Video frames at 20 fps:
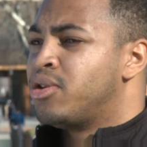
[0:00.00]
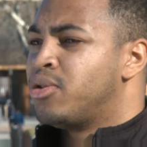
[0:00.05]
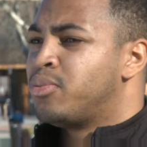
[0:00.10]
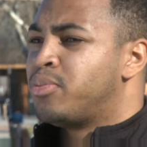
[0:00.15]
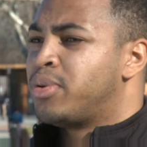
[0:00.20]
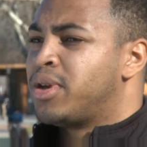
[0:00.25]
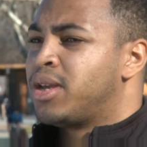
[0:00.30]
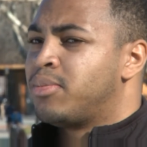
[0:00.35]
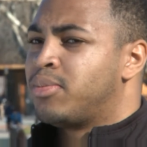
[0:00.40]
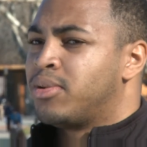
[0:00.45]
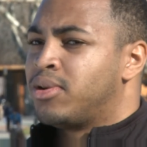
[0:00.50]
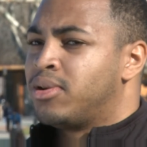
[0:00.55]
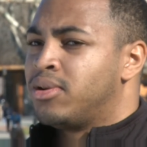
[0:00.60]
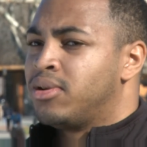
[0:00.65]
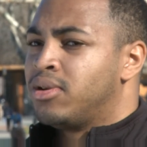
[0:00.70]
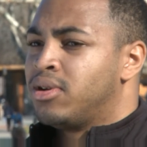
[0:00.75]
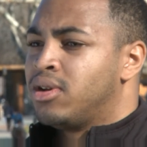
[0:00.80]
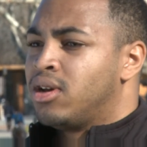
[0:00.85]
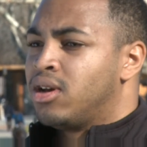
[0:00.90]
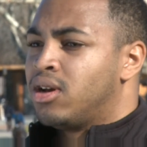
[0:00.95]
new people
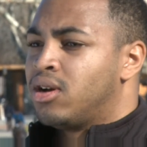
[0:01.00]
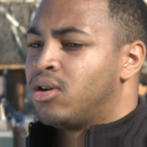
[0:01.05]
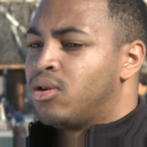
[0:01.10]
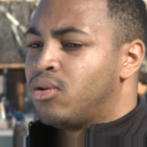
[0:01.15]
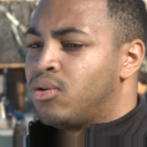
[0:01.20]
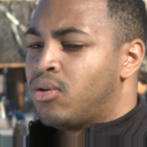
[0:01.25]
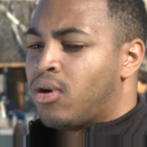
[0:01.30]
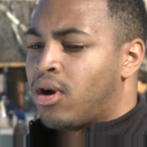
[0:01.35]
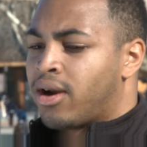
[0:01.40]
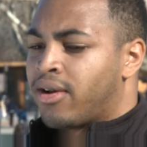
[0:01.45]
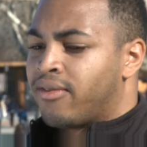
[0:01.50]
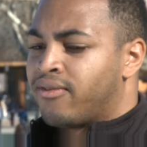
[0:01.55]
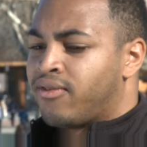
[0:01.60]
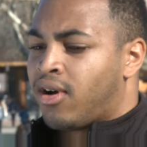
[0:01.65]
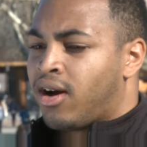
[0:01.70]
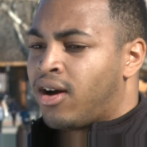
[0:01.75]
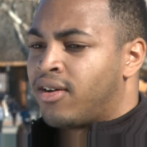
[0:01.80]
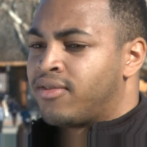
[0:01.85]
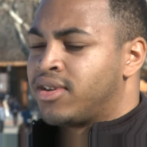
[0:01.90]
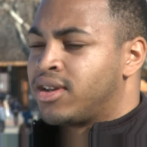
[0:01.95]
who are
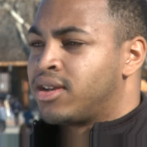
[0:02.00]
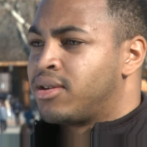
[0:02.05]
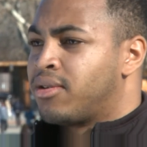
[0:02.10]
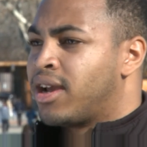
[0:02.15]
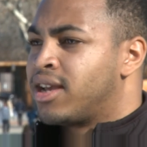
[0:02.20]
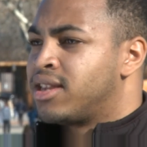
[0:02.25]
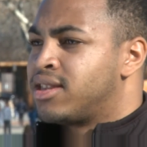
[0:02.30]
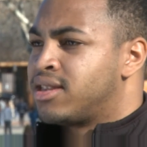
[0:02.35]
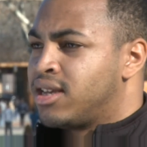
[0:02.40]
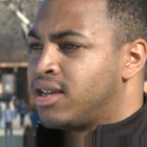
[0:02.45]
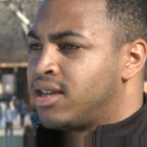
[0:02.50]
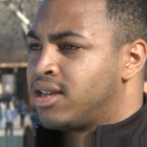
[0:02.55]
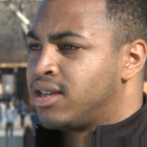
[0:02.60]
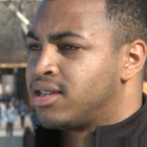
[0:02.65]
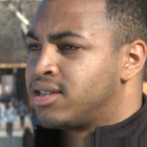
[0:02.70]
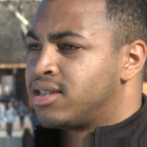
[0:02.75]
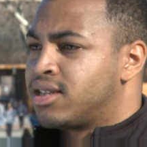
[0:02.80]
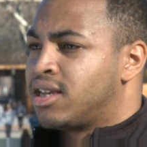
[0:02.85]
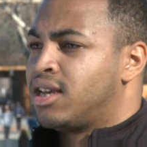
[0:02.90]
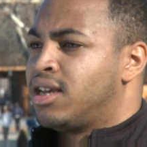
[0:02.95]
involved in great
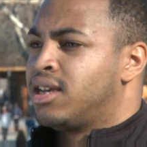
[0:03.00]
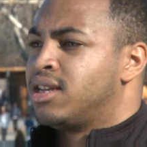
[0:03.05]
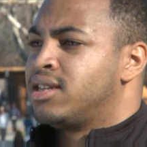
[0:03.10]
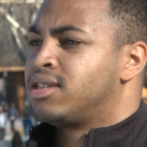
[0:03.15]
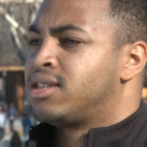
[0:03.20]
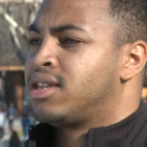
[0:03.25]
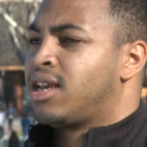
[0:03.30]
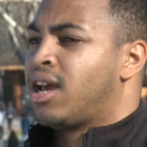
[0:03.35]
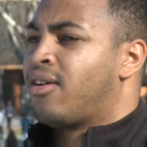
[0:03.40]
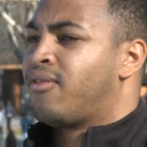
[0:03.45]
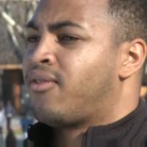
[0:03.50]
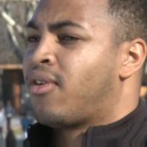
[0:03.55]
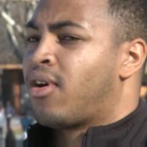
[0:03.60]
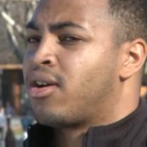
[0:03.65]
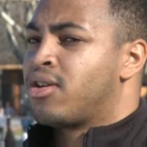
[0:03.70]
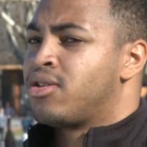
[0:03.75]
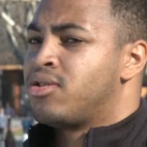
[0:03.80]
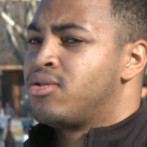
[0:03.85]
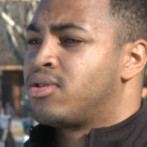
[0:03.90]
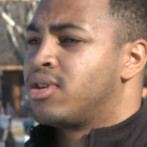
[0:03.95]
things and see how
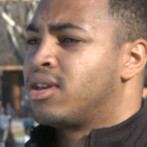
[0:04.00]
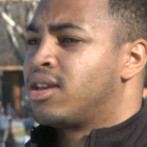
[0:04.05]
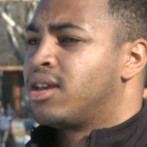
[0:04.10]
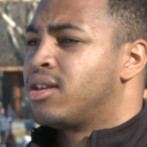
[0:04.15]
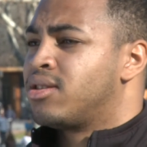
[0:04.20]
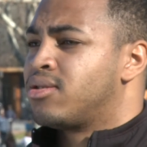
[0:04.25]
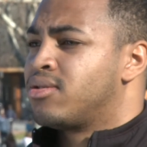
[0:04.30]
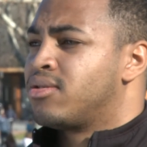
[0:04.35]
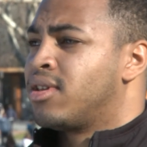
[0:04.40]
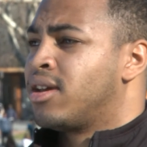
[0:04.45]
far you can get to